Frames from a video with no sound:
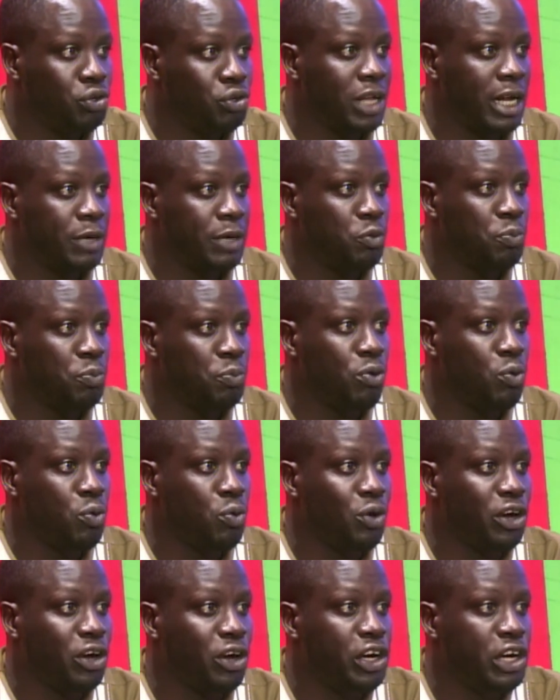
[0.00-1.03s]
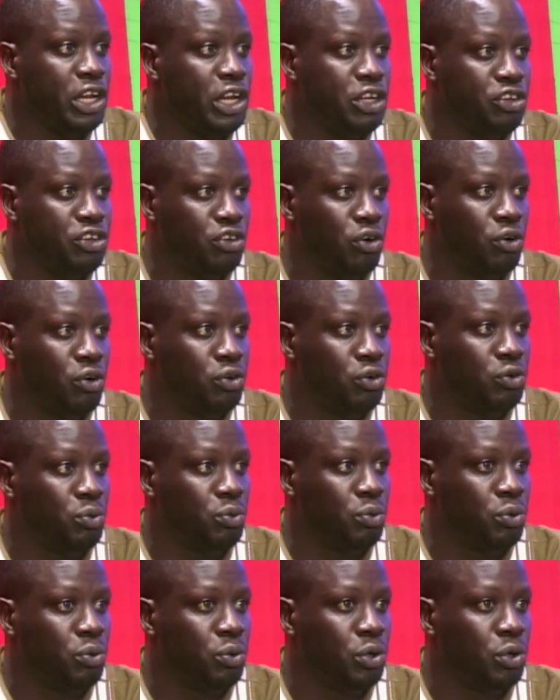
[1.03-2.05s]
that people cling
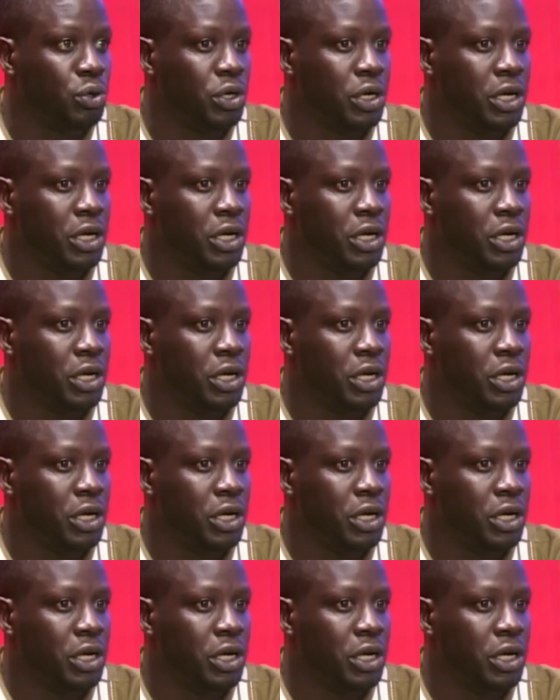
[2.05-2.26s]
onto